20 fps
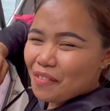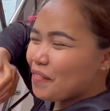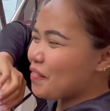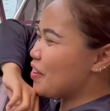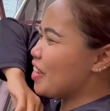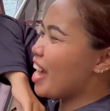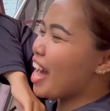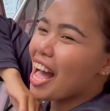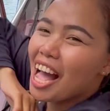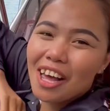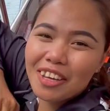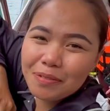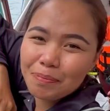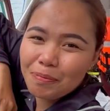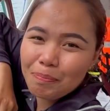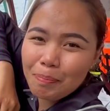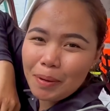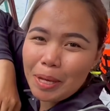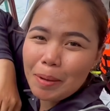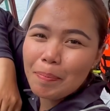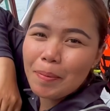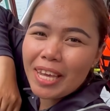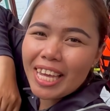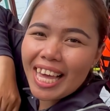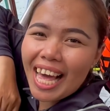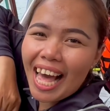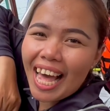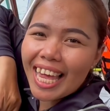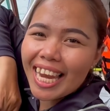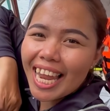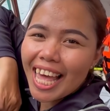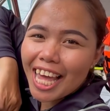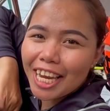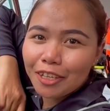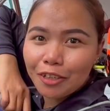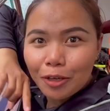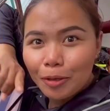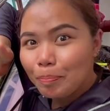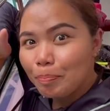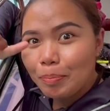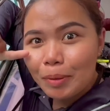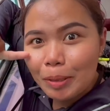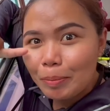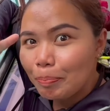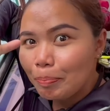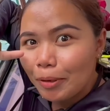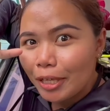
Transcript: We are PP Island, not PP,